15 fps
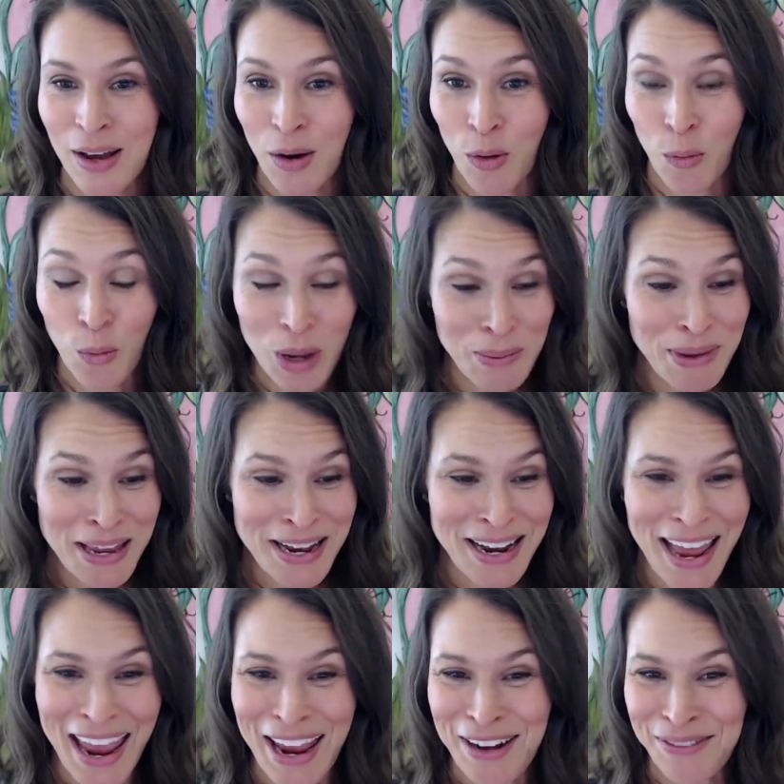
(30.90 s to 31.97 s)
women
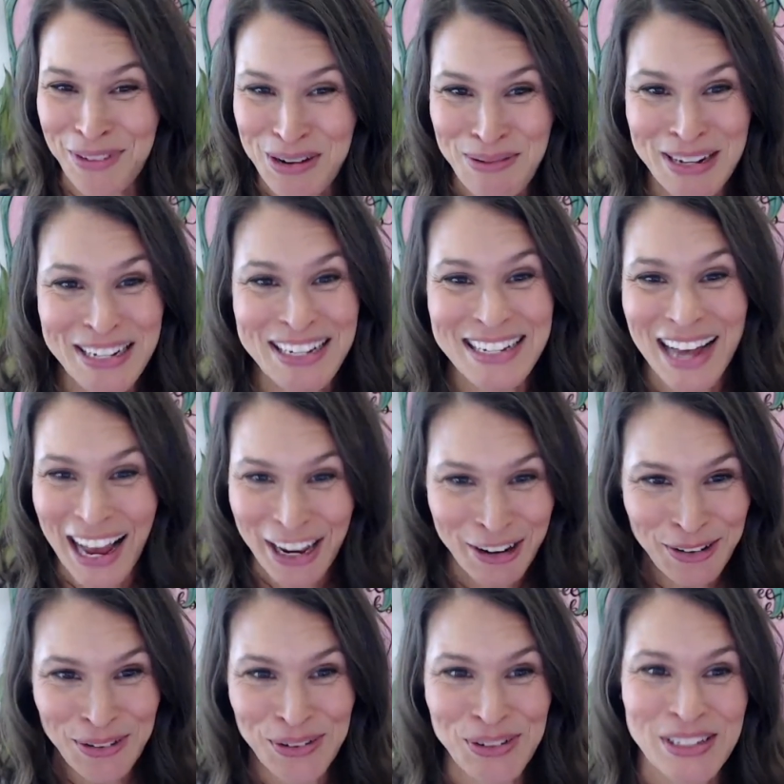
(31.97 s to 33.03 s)
and women's
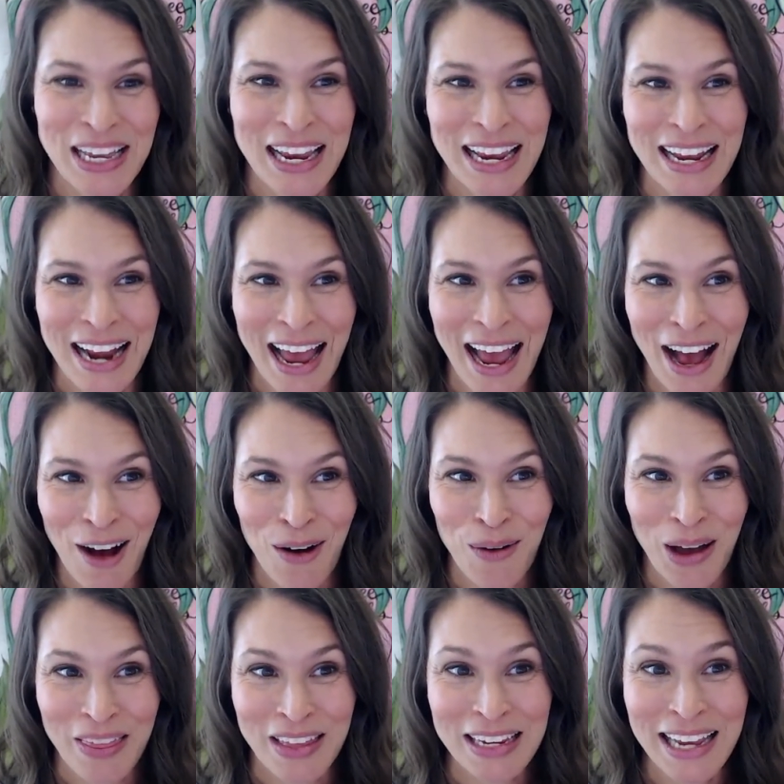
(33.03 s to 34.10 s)
cycles and how
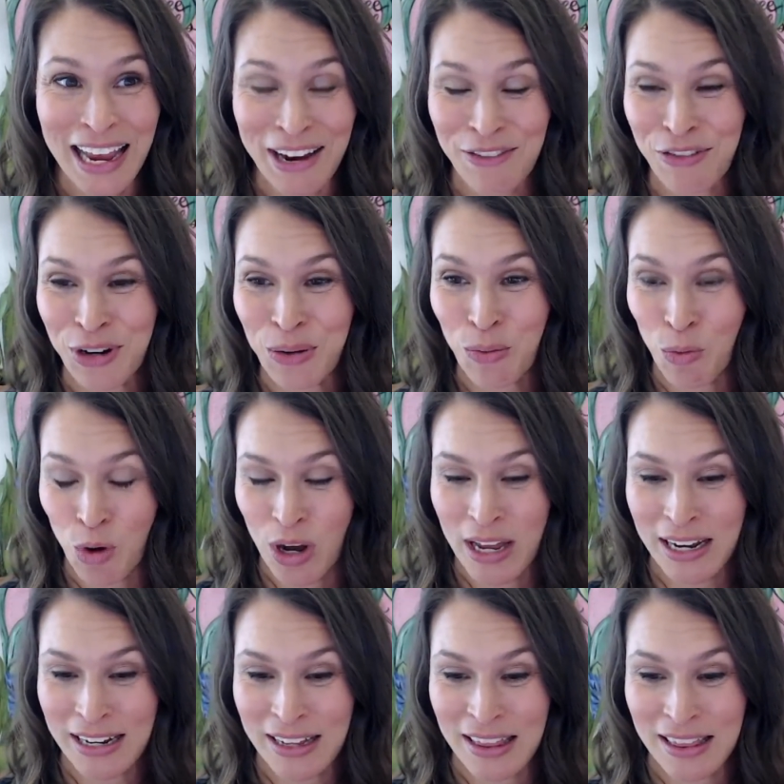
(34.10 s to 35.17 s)
I think
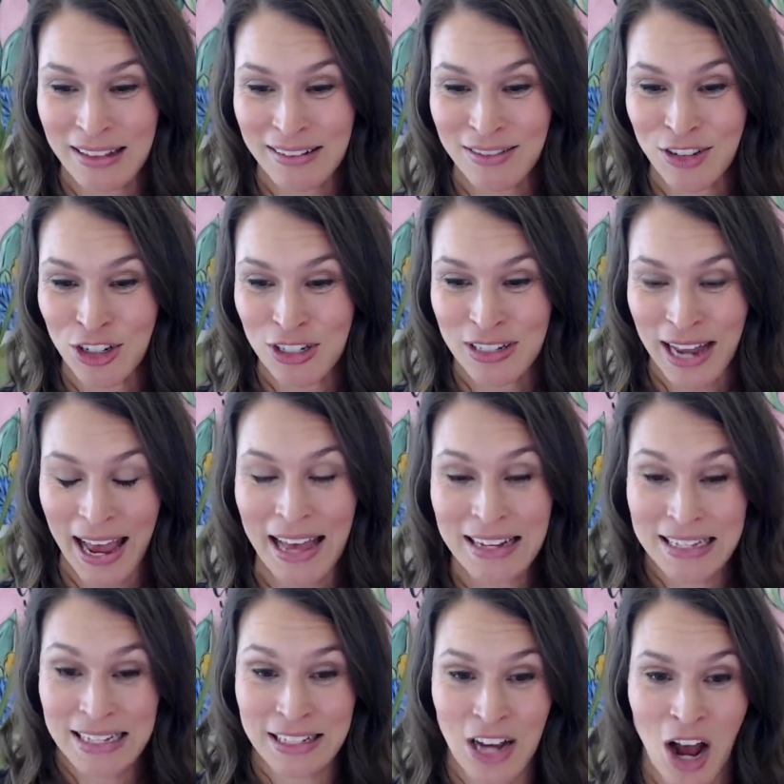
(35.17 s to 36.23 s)
everyone just has
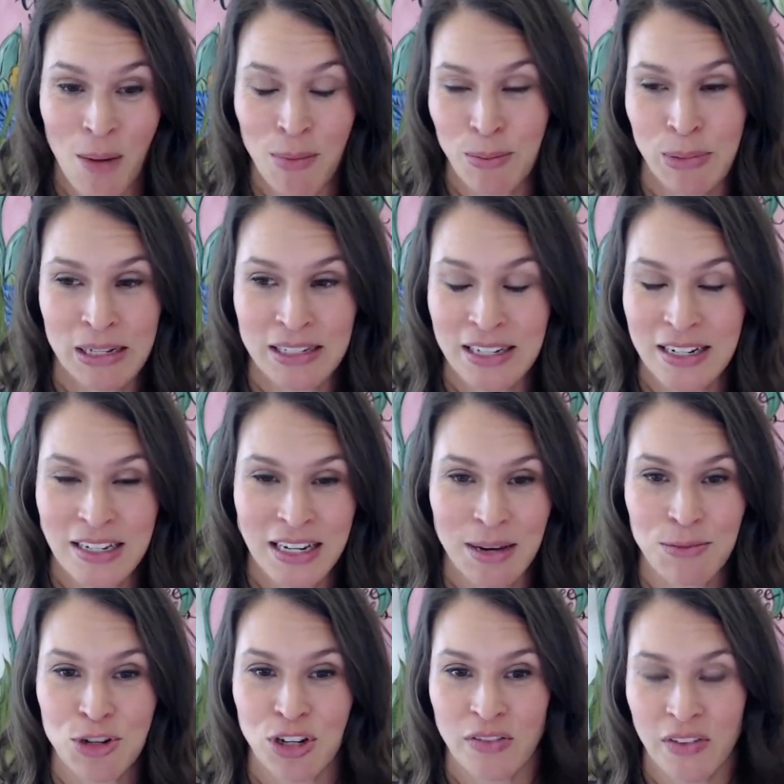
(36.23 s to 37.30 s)
this common
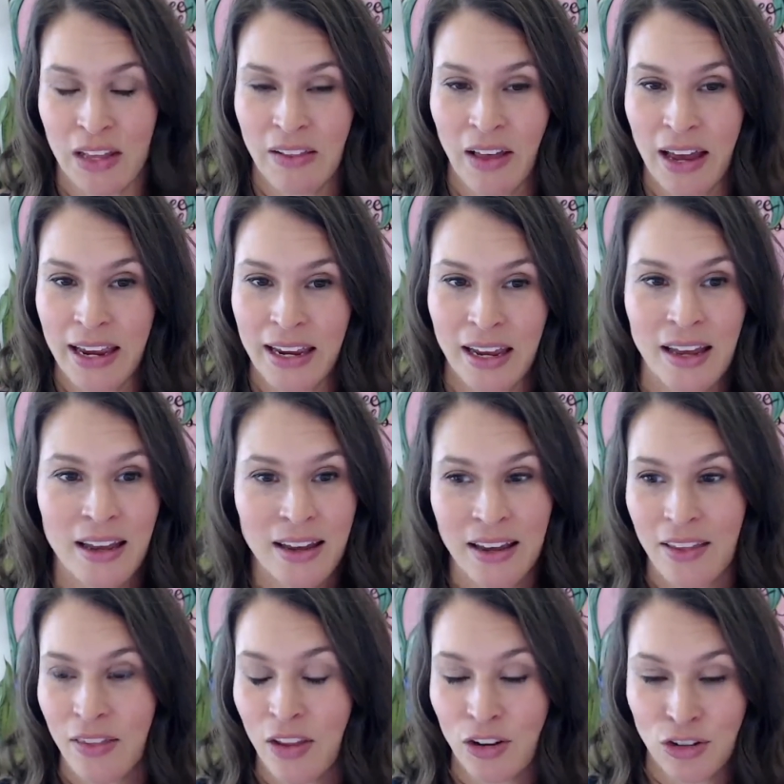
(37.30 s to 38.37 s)
misconception that like
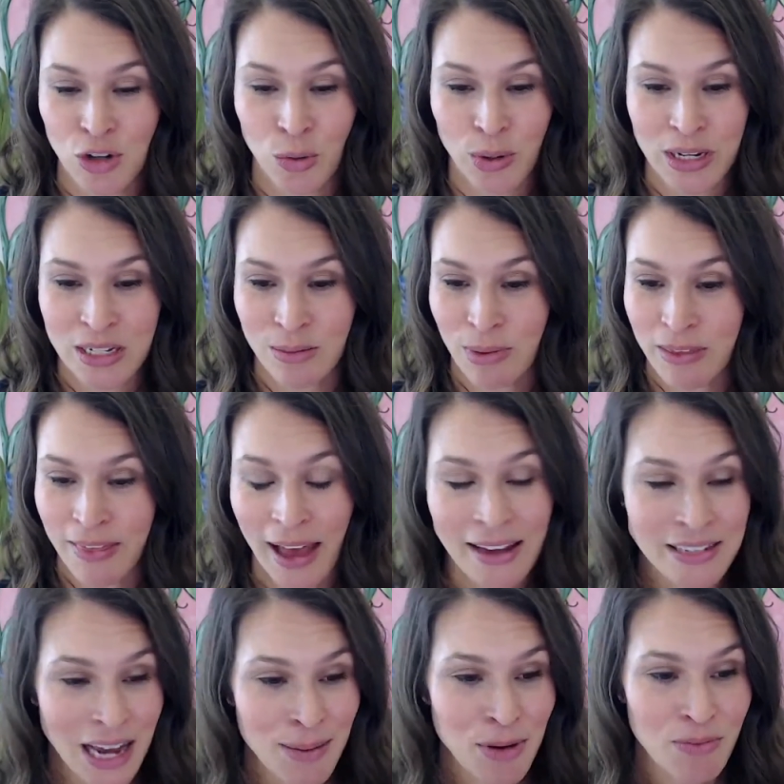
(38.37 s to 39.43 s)
there's going to be that
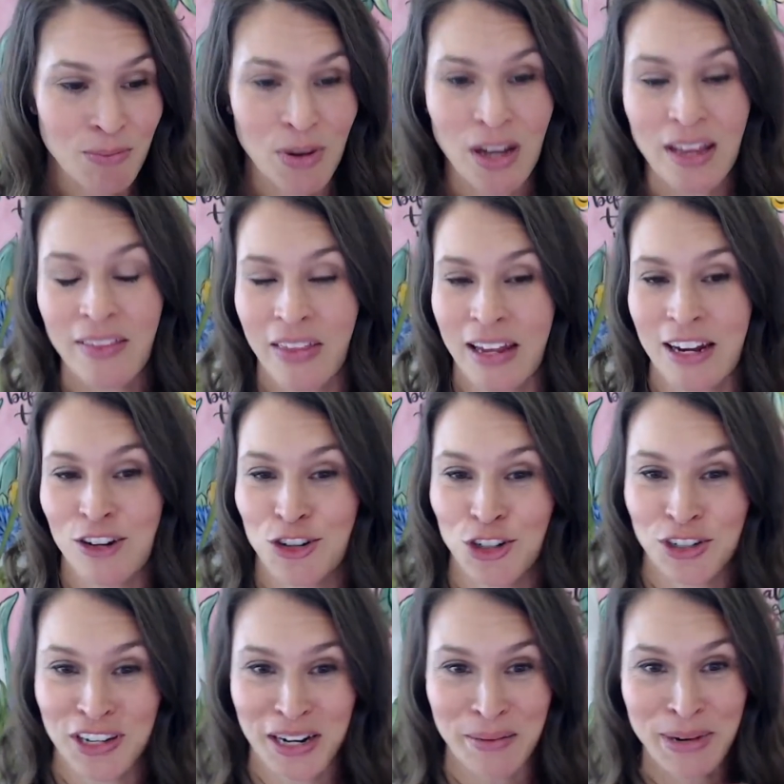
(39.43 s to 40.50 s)
time of month and it's
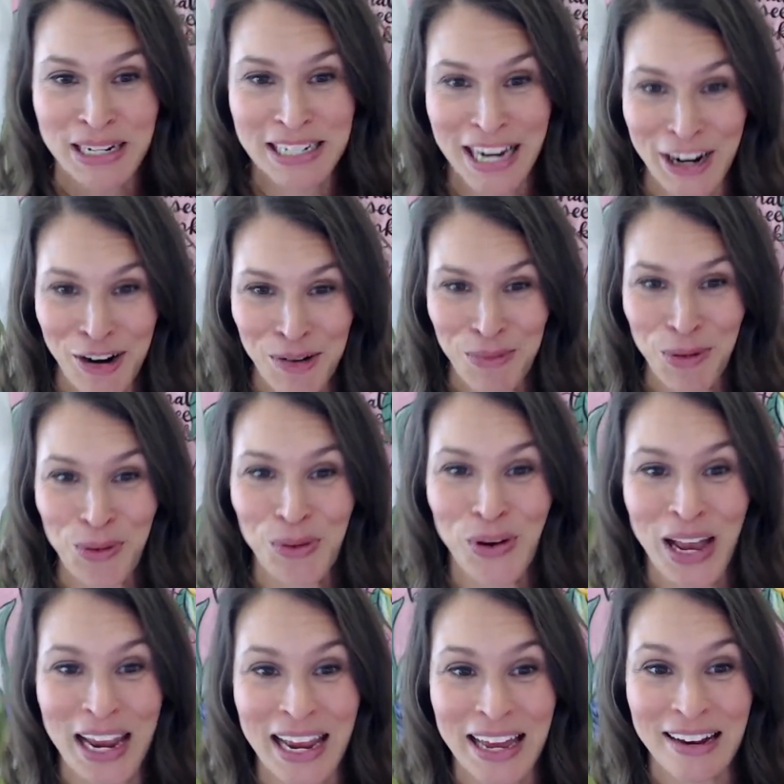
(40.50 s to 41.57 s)
just going to be terrible
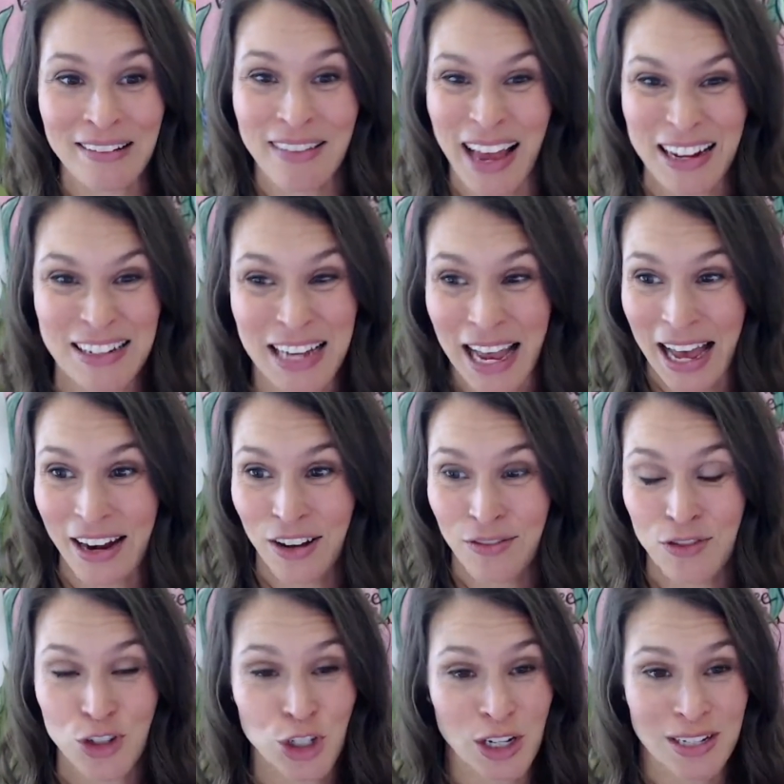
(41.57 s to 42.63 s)
and that's kind
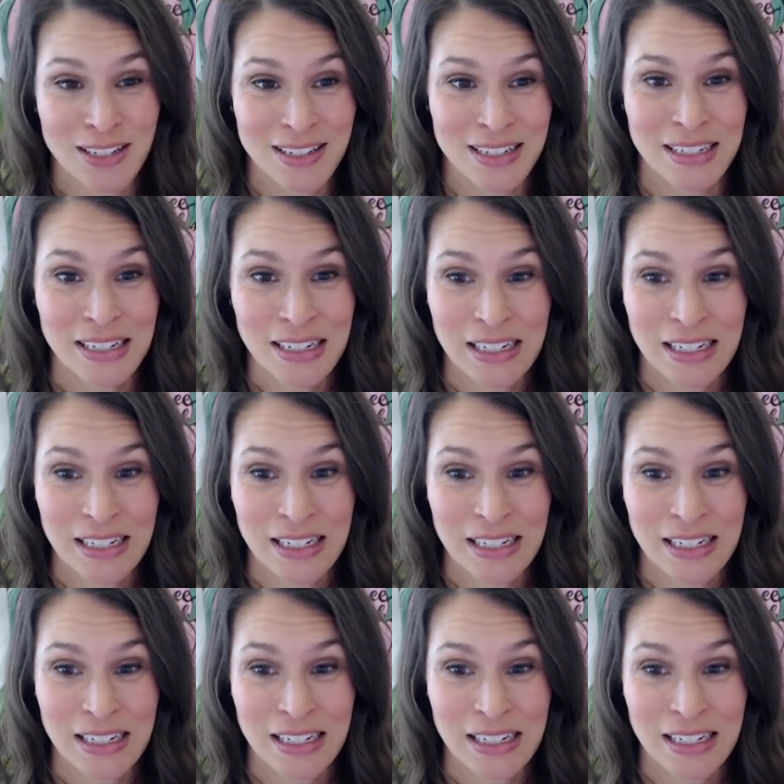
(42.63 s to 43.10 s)
of just